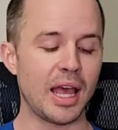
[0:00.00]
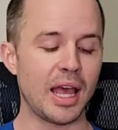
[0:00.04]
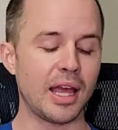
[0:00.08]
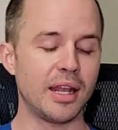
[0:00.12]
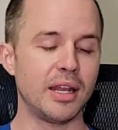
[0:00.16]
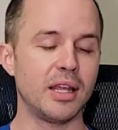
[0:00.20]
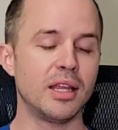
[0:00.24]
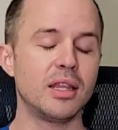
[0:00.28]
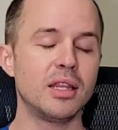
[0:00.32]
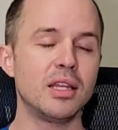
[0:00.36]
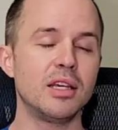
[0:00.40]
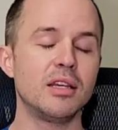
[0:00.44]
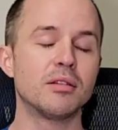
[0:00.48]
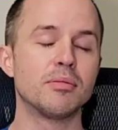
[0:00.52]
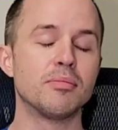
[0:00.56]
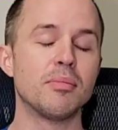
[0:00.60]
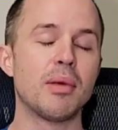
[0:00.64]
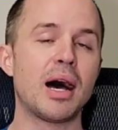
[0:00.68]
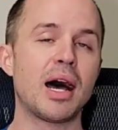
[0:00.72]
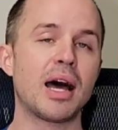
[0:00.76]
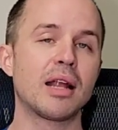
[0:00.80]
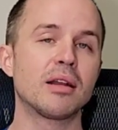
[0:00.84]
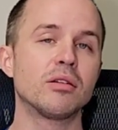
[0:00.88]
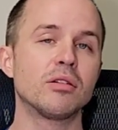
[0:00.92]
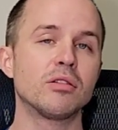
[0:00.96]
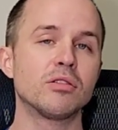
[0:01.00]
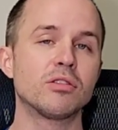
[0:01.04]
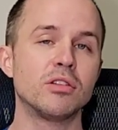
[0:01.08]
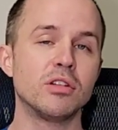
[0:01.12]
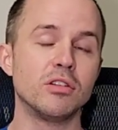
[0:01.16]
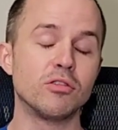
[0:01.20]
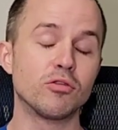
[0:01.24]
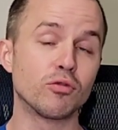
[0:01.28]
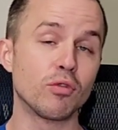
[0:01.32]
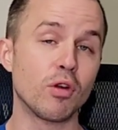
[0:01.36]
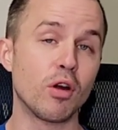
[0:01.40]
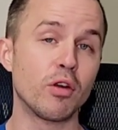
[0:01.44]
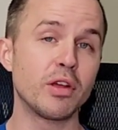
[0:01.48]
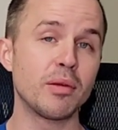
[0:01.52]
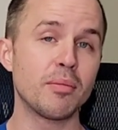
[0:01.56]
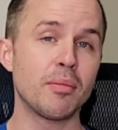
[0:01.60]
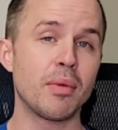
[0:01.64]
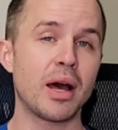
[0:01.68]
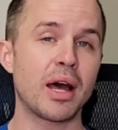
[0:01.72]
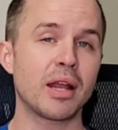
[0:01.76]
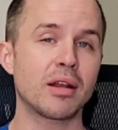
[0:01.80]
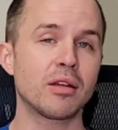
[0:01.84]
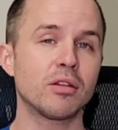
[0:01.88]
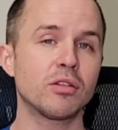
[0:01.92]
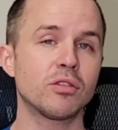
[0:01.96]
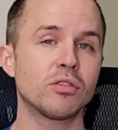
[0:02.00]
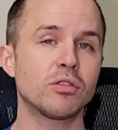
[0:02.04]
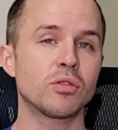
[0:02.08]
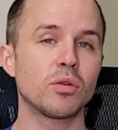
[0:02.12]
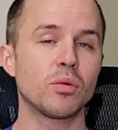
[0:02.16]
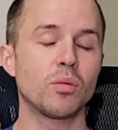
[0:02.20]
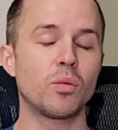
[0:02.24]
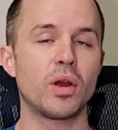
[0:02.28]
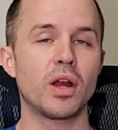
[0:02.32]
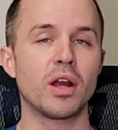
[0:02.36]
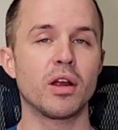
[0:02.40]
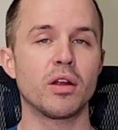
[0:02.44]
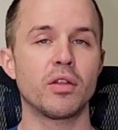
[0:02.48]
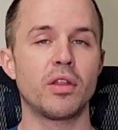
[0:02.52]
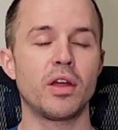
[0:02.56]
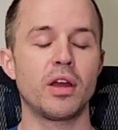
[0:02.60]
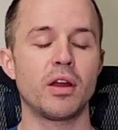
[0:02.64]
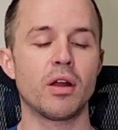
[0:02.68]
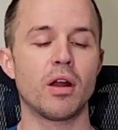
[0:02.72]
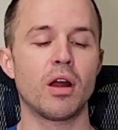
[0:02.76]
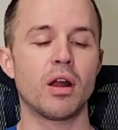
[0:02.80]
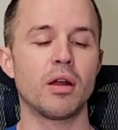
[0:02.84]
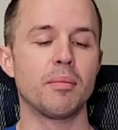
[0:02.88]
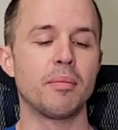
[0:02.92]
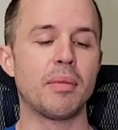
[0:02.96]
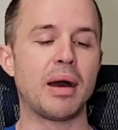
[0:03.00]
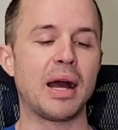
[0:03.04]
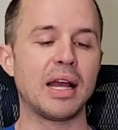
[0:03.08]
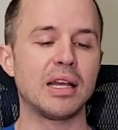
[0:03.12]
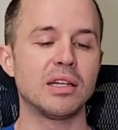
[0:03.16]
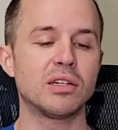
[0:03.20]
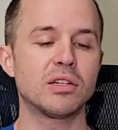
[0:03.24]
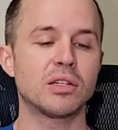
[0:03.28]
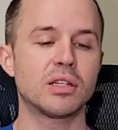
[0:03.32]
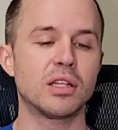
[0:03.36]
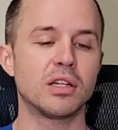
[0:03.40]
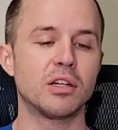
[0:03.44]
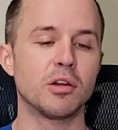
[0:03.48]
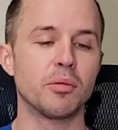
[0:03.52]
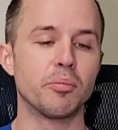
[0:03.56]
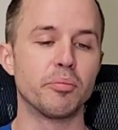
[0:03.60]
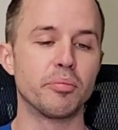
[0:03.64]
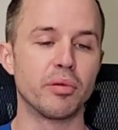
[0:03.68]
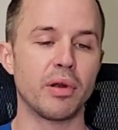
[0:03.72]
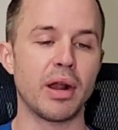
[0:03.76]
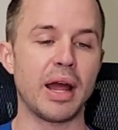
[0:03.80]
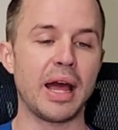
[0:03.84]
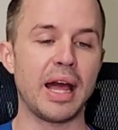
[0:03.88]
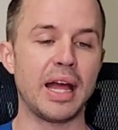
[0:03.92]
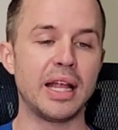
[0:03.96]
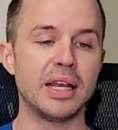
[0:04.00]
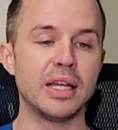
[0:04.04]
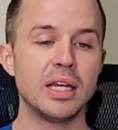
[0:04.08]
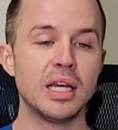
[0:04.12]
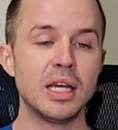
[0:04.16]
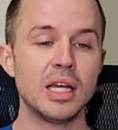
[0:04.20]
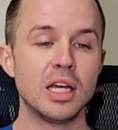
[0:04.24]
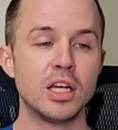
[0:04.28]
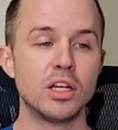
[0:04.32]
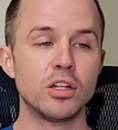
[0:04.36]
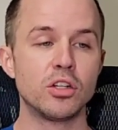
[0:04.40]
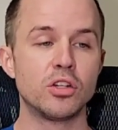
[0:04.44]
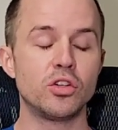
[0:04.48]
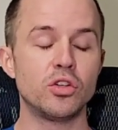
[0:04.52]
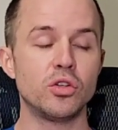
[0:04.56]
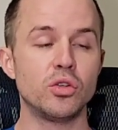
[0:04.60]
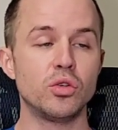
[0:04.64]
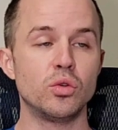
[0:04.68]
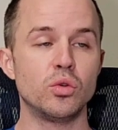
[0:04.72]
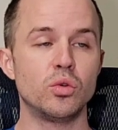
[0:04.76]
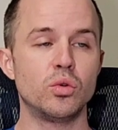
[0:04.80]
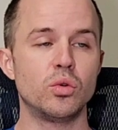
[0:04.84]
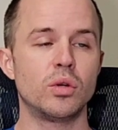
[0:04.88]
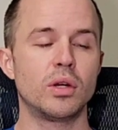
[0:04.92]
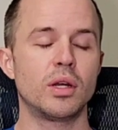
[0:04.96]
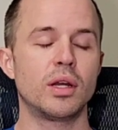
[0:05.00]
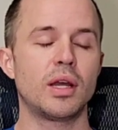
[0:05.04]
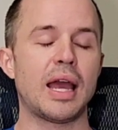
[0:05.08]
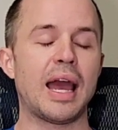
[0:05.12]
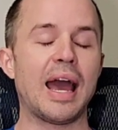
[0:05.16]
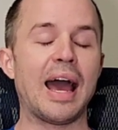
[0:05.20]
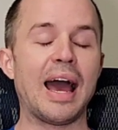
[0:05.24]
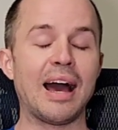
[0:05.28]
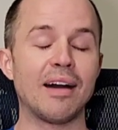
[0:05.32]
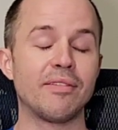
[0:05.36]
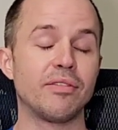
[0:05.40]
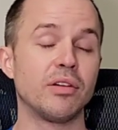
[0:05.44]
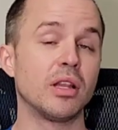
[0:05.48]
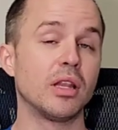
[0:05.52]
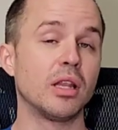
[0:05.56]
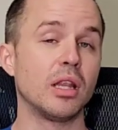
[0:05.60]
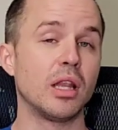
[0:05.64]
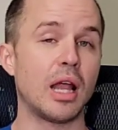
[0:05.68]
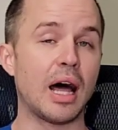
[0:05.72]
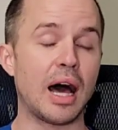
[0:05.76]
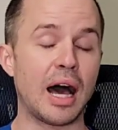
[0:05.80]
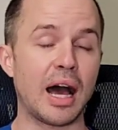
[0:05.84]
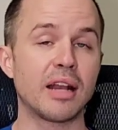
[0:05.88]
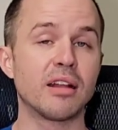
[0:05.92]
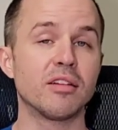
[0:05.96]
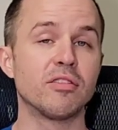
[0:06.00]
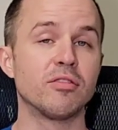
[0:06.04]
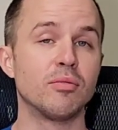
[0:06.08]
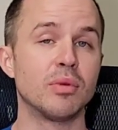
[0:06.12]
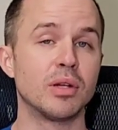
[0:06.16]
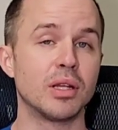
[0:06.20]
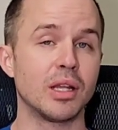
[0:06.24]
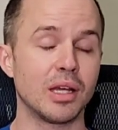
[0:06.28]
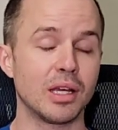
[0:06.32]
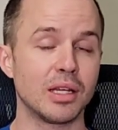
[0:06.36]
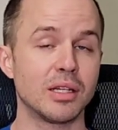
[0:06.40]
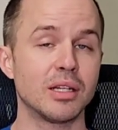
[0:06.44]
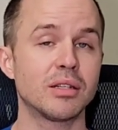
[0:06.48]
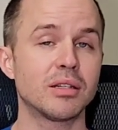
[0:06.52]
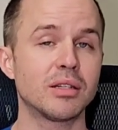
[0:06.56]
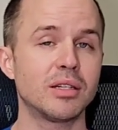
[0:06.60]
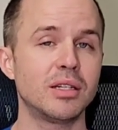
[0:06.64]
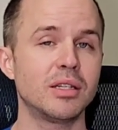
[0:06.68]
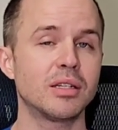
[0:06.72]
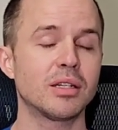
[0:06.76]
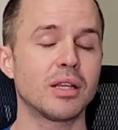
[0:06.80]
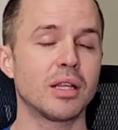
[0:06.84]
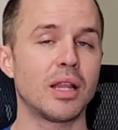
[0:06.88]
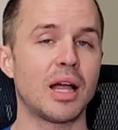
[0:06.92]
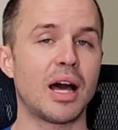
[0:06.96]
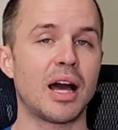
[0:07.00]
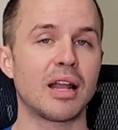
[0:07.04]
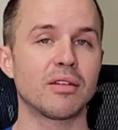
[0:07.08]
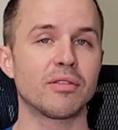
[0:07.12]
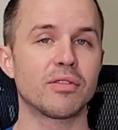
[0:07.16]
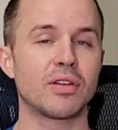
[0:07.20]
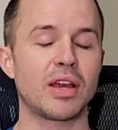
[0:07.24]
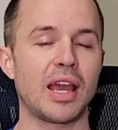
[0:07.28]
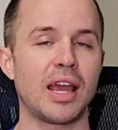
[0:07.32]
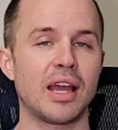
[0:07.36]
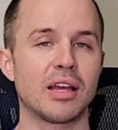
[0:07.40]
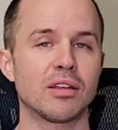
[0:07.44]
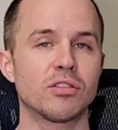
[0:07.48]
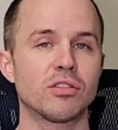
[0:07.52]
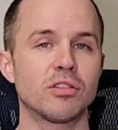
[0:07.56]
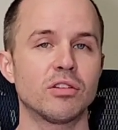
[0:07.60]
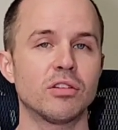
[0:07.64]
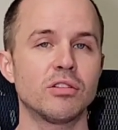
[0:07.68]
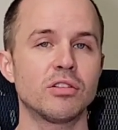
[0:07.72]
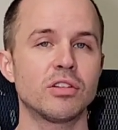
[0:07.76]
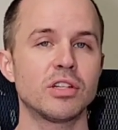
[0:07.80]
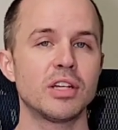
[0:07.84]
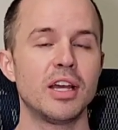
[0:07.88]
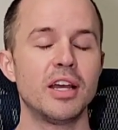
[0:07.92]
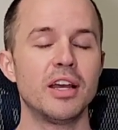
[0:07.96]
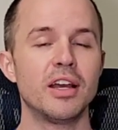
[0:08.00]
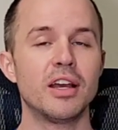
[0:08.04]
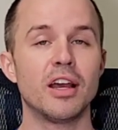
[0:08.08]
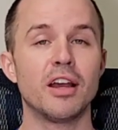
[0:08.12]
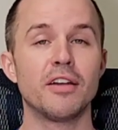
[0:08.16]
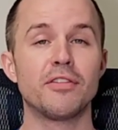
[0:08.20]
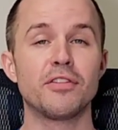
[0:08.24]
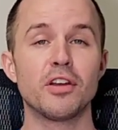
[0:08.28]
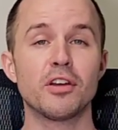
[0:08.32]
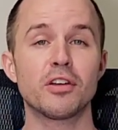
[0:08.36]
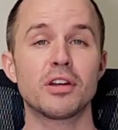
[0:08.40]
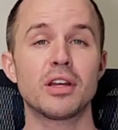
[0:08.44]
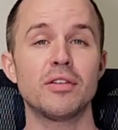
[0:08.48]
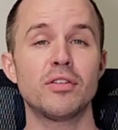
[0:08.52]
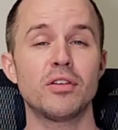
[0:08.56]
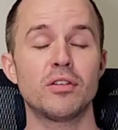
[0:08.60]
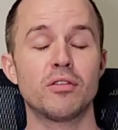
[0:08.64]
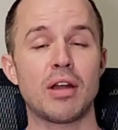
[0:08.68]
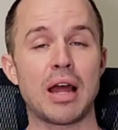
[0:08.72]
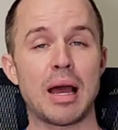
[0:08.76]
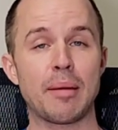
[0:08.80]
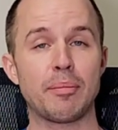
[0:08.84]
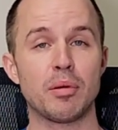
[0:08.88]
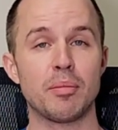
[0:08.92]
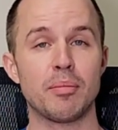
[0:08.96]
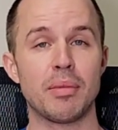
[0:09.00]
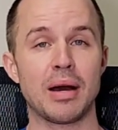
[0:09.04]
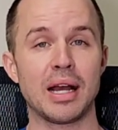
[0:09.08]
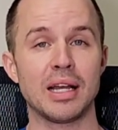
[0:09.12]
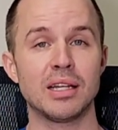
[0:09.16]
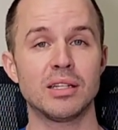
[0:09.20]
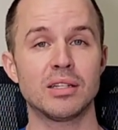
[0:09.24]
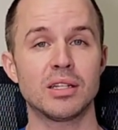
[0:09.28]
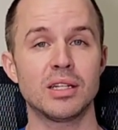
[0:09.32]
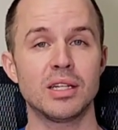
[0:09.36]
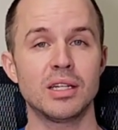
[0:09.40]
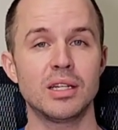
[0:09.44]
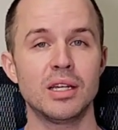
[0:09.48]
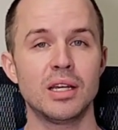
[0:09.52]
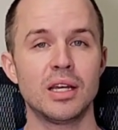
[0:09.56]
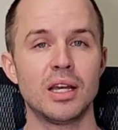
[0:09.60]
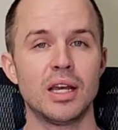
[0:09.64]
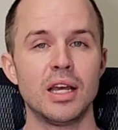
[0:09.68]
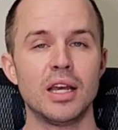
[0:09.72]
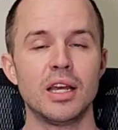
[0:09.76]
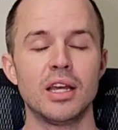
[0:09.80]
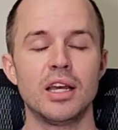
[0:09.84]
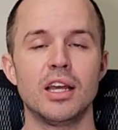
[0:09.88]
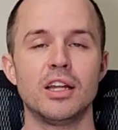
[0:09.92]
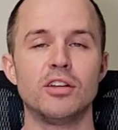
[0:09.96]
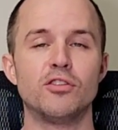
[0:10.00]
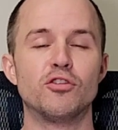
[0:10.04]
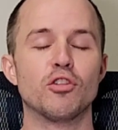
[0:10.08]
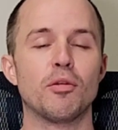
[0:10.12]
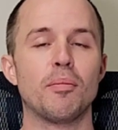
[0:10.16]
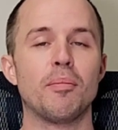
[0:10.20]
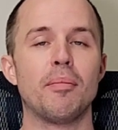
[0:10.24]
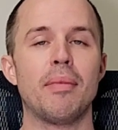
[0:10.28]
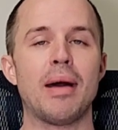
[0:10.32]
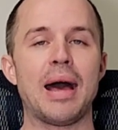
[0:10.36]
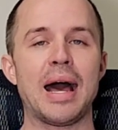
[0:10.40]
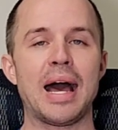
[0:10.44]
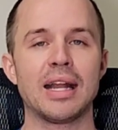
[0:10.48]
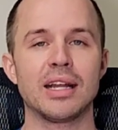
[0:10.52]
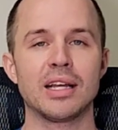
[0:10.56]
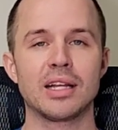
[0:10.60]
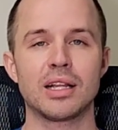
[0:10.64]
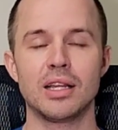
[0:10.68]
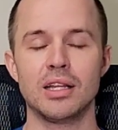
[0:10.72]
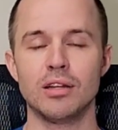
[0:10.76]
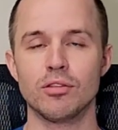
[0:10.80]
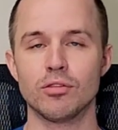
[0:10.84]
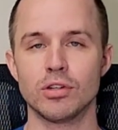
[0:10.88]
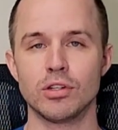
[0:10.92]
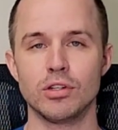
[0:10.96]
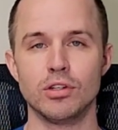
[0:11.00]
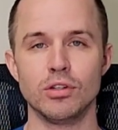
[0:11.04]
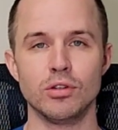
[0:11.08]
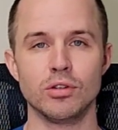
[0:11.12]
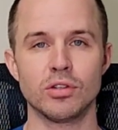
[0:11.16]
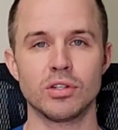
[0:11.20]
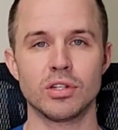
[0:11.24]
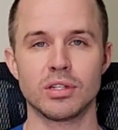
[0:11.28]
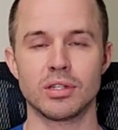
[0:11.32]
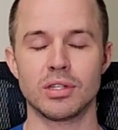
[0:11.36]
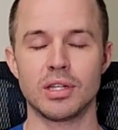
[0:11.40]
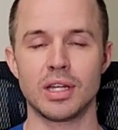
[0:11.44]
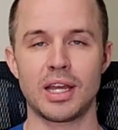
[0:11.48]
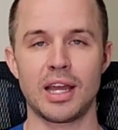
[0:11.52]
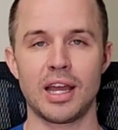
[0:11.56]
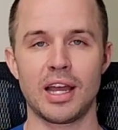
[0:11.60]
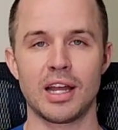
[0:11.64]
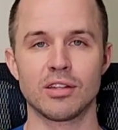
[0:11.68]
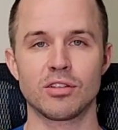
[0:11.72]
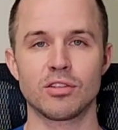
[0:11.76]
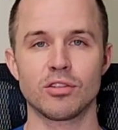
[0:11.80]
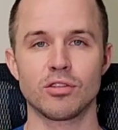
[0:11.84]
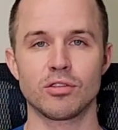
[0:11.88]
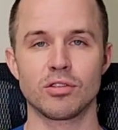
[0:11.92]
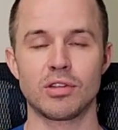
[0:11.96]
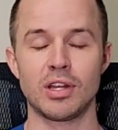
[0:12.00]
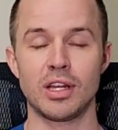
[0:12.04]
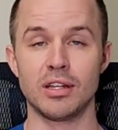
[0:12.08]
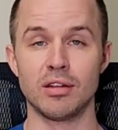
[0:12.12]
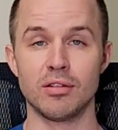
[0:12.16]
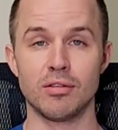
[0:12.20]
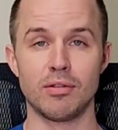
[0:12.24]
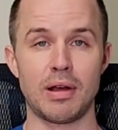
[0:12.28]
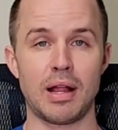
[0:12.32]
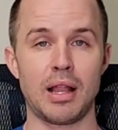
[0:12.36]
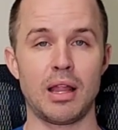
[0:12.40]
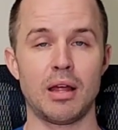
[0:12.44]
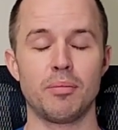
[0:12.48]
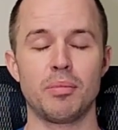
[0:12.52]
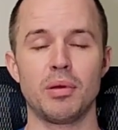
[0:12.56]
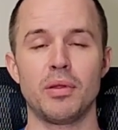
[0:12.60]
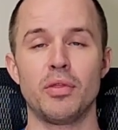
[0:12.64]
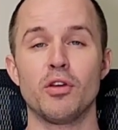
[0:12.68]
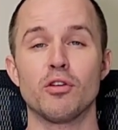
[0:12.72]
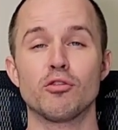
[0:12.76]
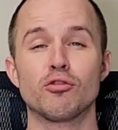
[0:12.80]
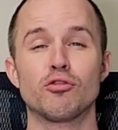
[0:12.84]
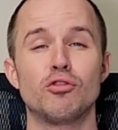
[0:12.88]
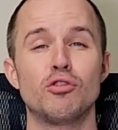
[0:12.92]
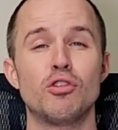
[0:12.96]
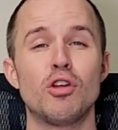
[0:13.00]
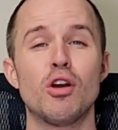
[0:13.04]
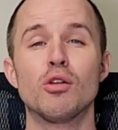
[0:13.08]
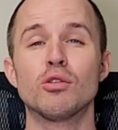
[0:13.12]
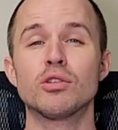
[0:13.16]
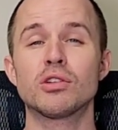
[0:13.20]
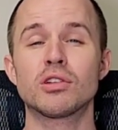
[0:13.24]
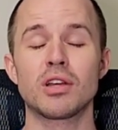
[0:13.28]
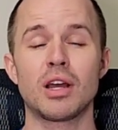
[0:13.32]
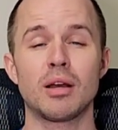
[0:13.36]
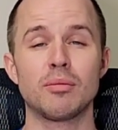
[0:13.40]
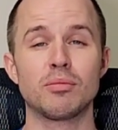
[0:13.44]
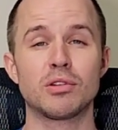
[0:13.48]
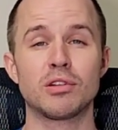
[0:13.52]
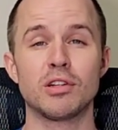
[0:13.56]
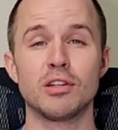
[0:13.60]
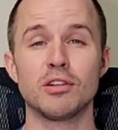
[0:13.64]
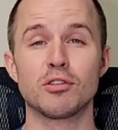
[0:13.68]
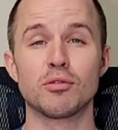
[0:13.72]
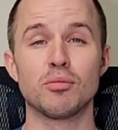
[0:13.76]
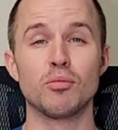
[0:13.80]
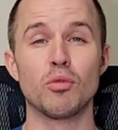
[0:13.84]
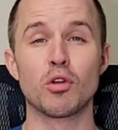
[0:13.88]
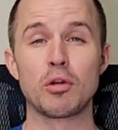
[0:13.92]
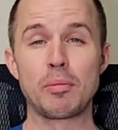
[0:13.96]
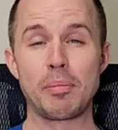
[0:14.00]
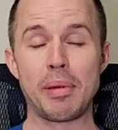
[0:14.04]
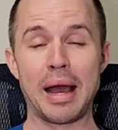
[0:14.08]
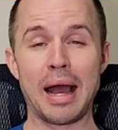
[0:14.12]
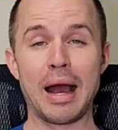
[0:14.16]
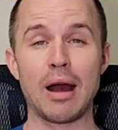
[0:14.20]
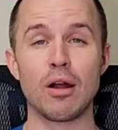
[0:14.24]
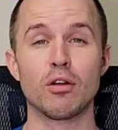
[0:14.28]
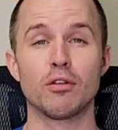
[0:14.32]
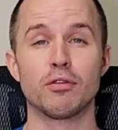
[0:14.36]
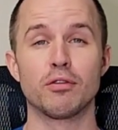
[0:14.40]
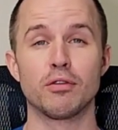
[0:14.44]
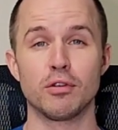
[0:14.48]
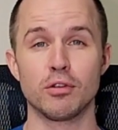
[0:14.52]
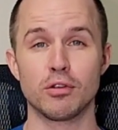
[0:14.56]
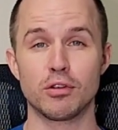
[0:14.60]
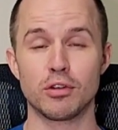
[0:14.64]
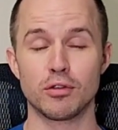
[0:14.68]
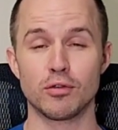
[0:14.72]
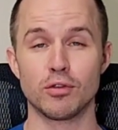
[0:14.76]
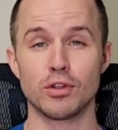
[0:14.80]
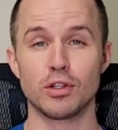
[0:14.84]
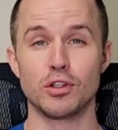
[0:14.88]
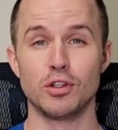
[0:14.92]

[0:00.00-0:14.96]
And in these models, these rodent models, where there are mice that are bred to have a lot of malignancies, a lot of cancers, if they're given rapamycin, it dramatically reduces the cancers they develop. And there's no substance more powerful to